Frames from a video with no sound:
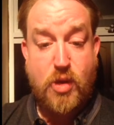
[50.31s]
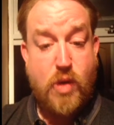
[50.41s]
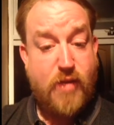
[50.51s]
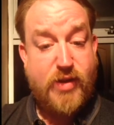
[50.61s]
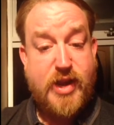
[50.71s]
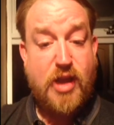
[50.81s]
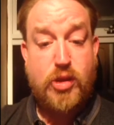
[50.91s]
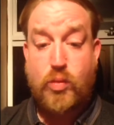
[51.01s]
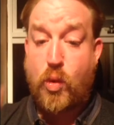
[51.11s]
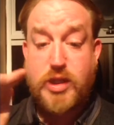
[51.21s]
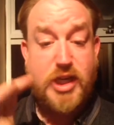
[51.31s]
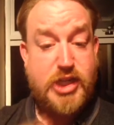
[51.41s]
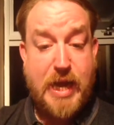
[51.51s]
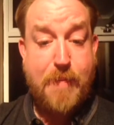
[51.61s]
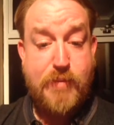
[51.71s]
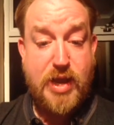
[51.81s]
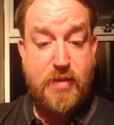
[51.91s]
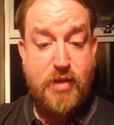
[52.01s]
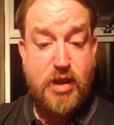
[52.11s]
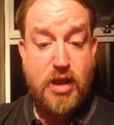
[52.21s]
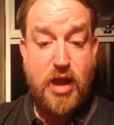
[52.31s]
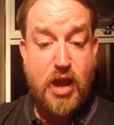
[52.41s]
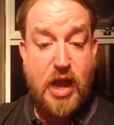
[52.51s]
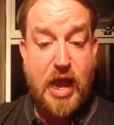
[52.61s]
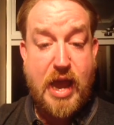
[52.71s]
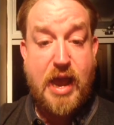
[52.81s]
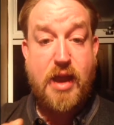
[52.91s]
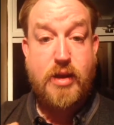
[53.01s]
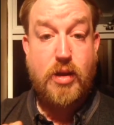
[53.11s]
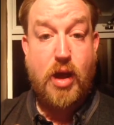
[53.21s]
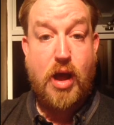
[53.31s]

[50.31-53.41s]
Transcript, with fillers: Whoever he killed was a champion, and